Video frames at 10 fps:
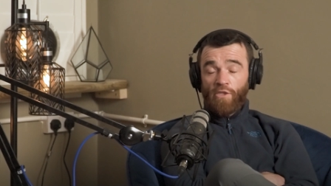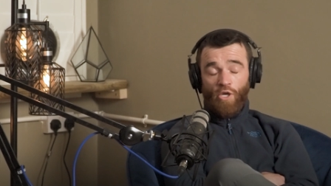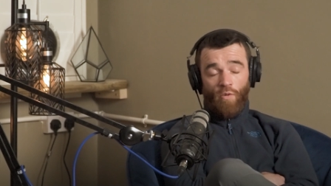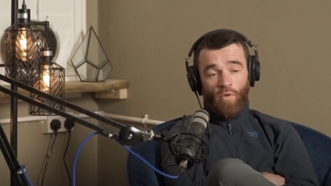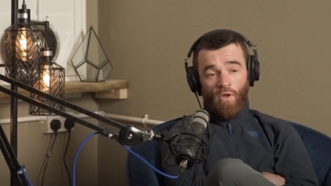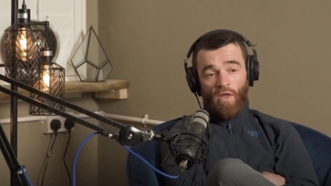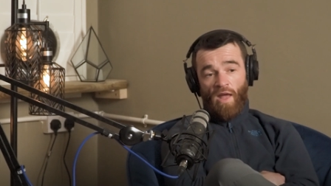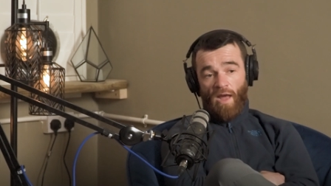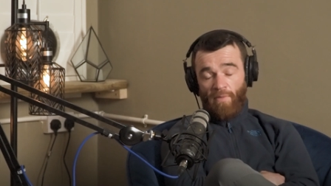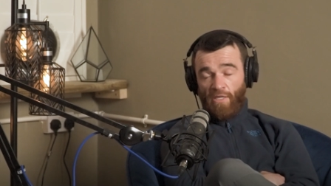So
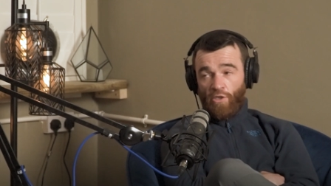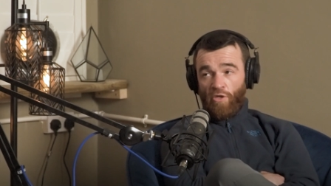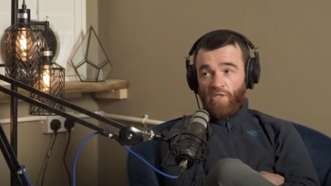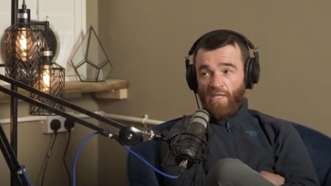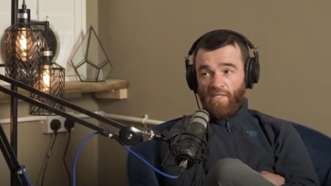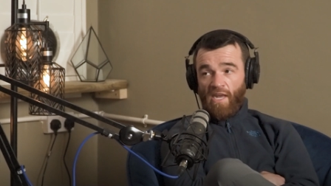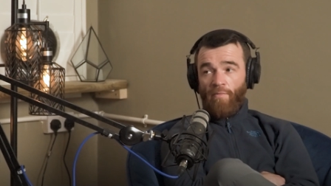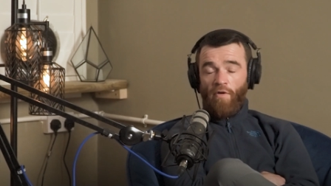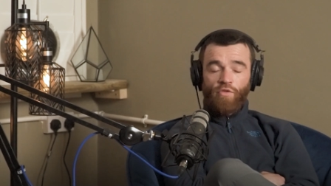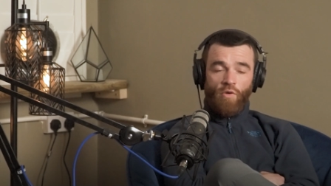I make sure to take
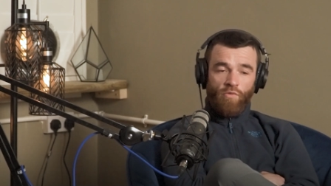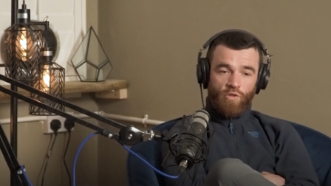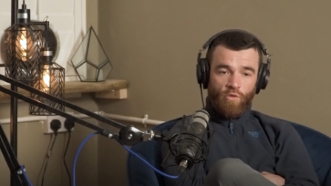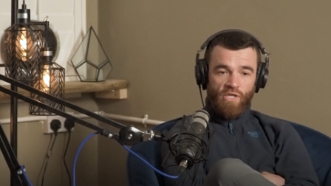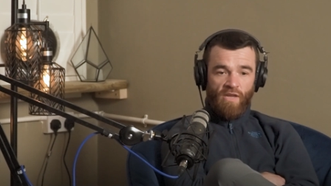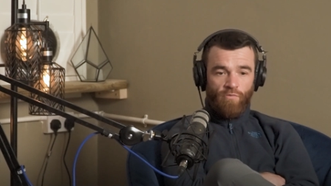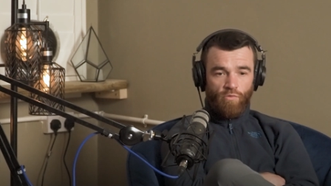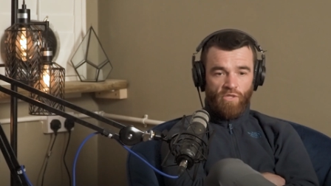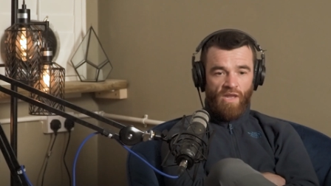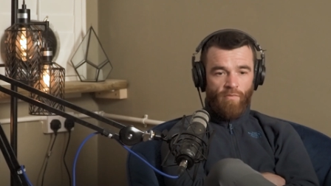time off. So I took
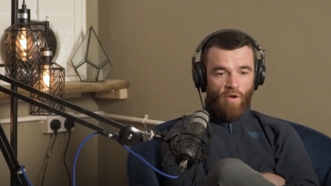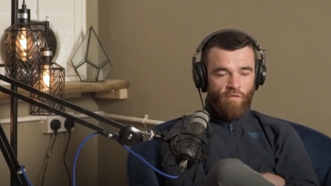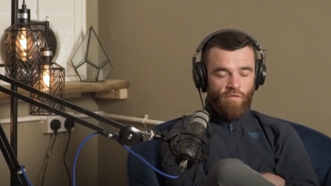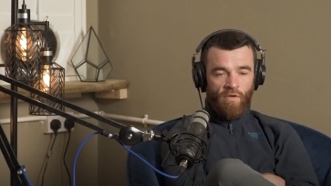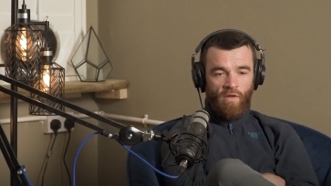some time off,